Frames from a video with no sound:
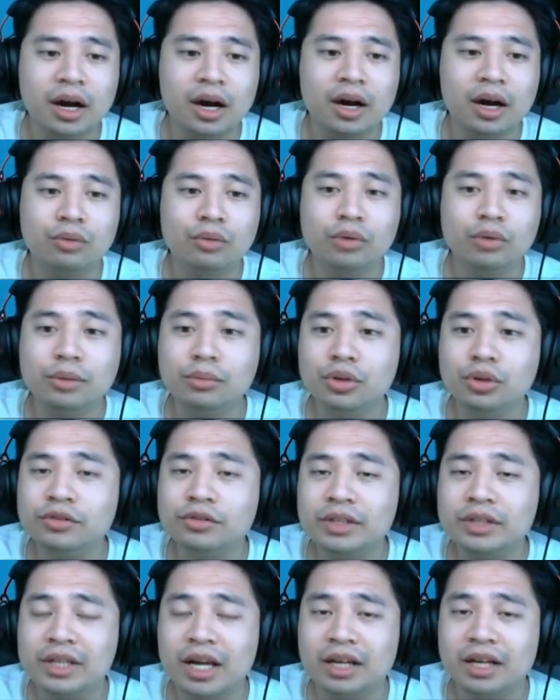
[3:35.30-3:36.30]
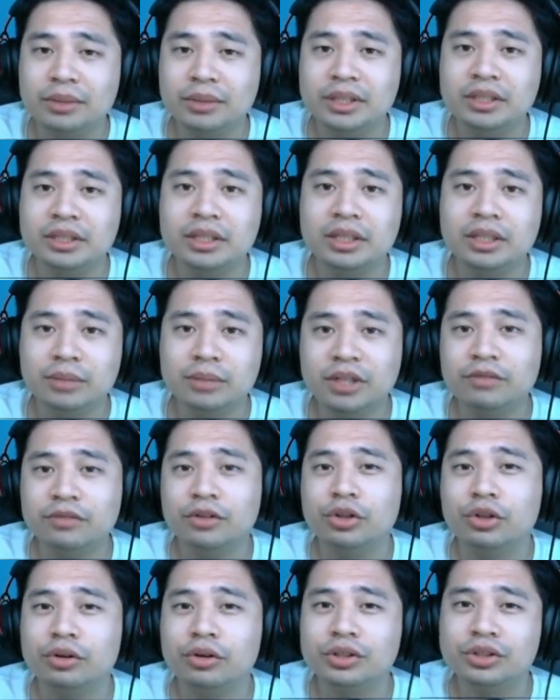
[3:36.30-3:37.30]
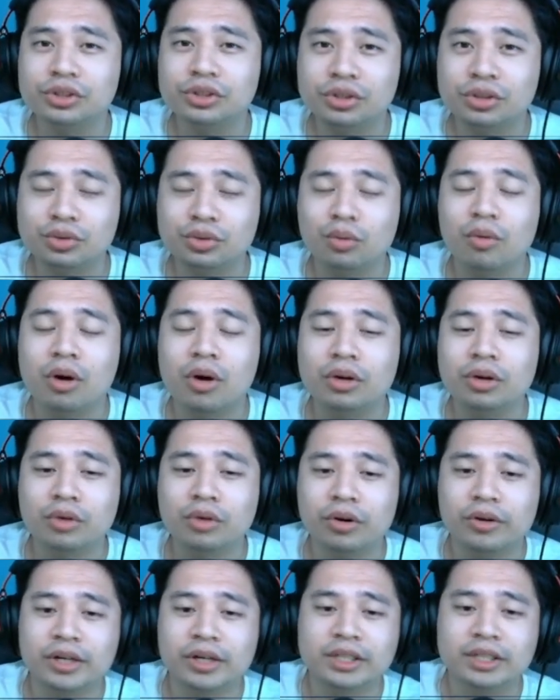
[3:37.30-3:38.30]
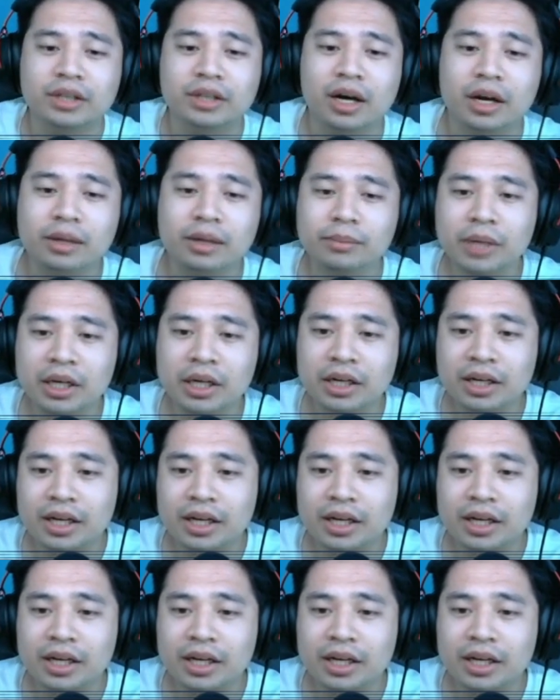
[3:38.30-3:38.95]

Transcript: remove the enemy team, even though it's just one row at a time,